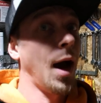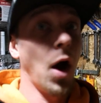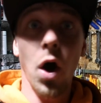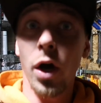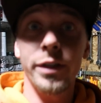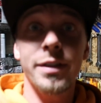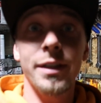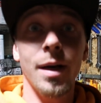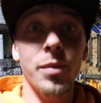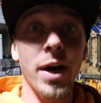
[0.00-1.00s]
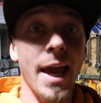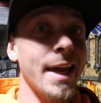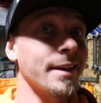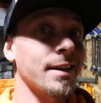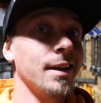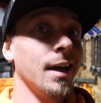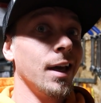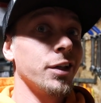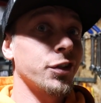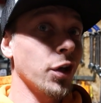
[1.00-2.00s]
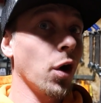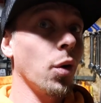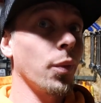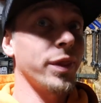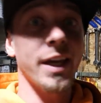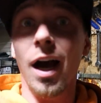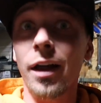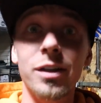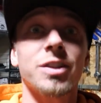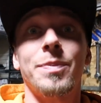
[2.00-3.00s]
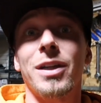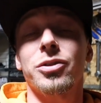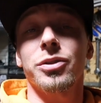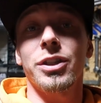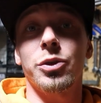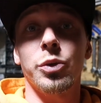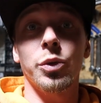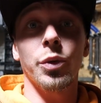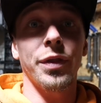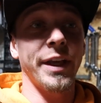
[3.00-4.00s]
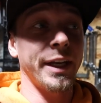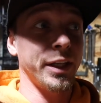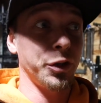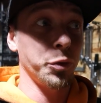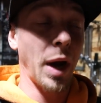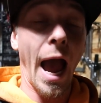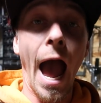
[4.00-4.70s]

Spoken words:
On to number 8. So the other specialty tool that you